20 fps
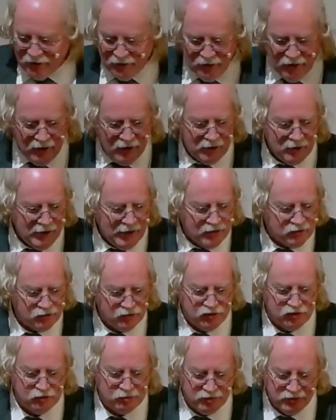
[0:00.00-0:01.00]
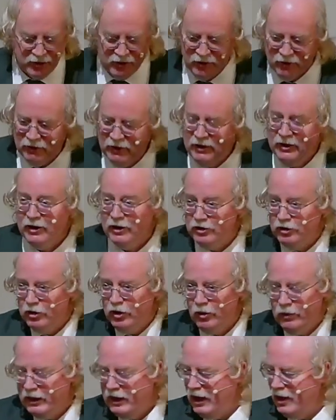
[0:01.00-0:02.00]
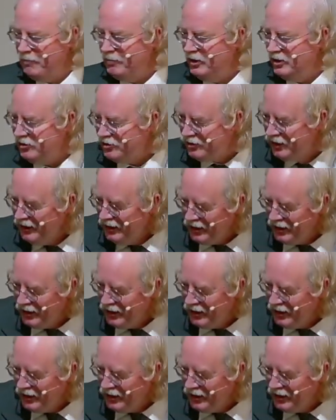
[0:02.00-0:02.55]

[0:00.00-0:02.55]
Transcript: God answers his prayer. And you know what happens?